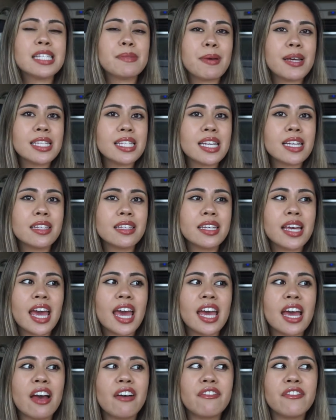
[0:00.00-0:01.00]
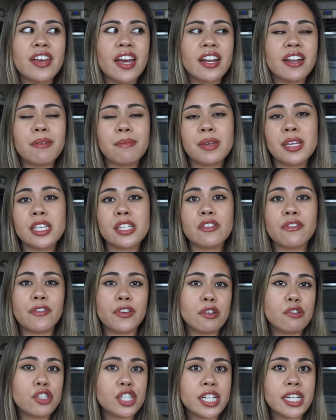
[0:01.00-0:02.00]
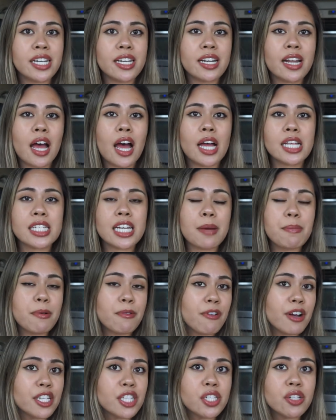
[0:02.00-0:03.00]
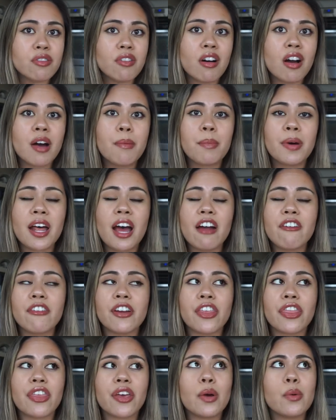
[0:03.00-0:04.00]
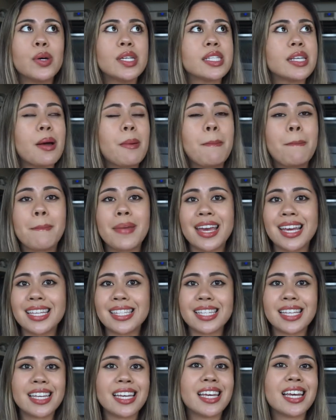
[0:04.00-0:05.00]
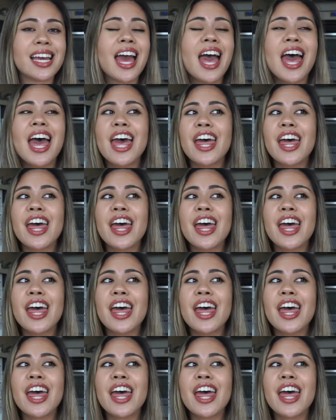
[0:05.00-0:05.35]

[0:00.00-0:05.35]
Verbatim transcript: It's basically a Vietnamese fusion type of restaurant, but everything was amazing.